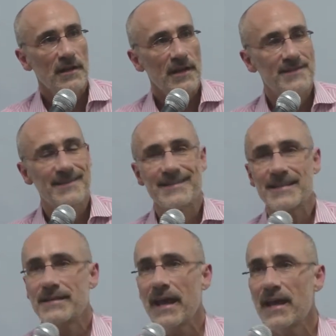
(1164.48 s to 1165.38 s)
is to
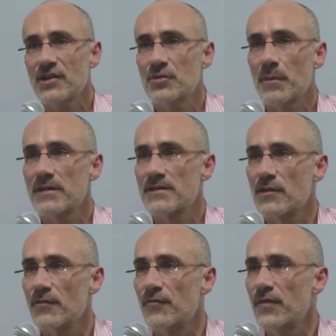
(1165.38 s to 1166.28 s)
detach
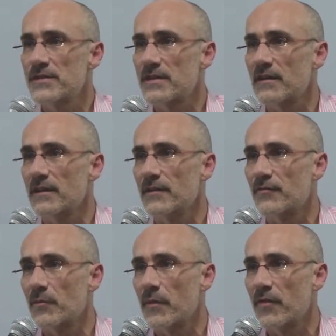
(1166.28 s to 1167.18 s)
myself physically
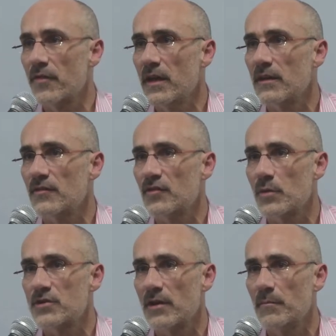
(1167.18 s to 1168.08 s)
from the things to
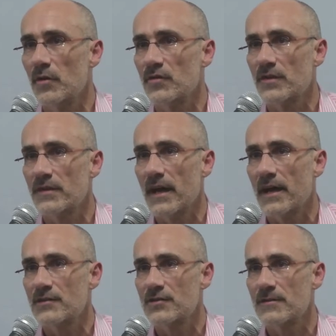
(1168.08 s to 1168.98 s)
which I'm most
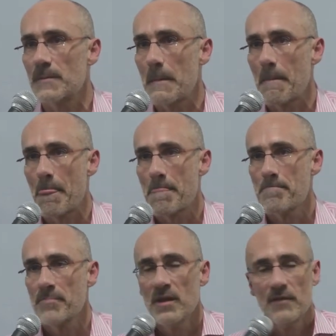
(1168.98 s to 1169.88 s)
attached.
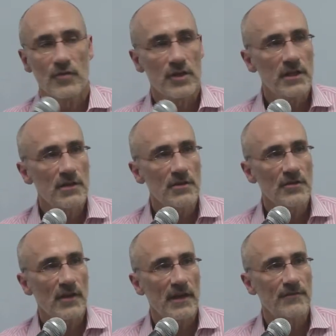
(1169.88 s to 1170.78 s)
For
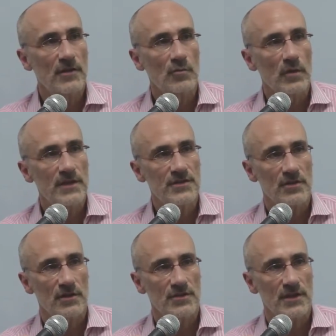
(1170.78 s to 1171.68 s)
years, I have done
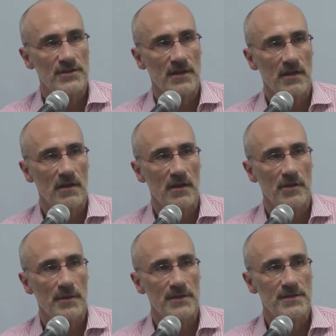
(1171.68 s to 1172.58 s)
research as an
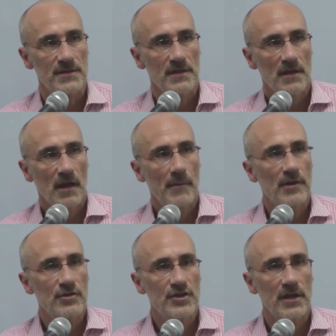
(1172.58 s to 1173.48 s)
economist
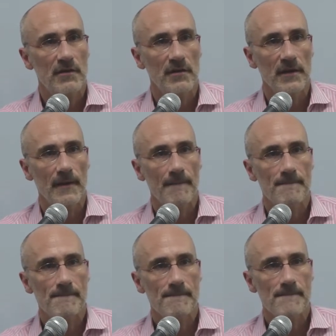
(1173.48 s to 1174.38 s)
about charity,
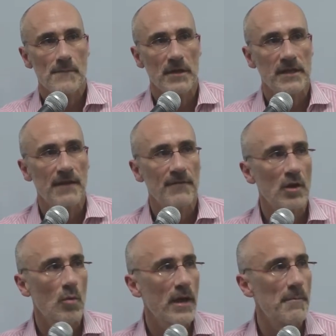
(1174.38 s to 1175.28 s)
about giving
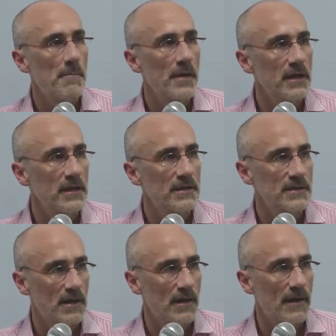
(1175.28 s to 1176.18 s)
away money and
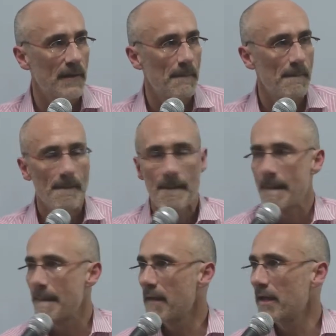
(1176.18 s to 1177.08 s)
time.
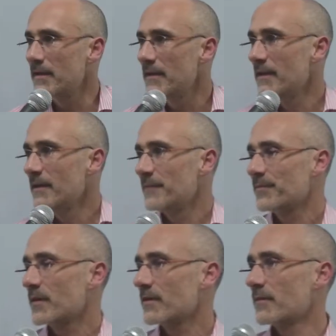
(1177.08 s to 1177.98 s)
And
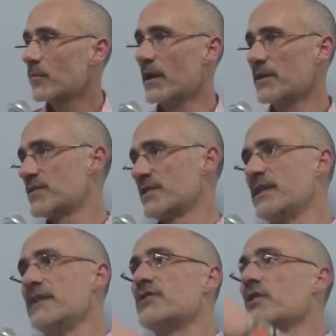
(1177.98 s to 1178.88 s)
I used to teach at